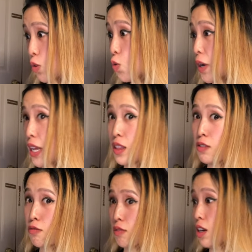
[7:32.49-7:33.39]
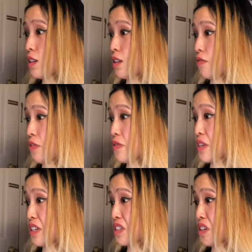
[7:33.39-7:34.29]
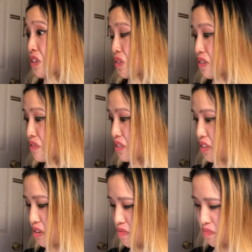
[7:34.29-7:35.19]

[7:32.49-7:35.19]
Ooh, and Lunala. Very nice holographic there.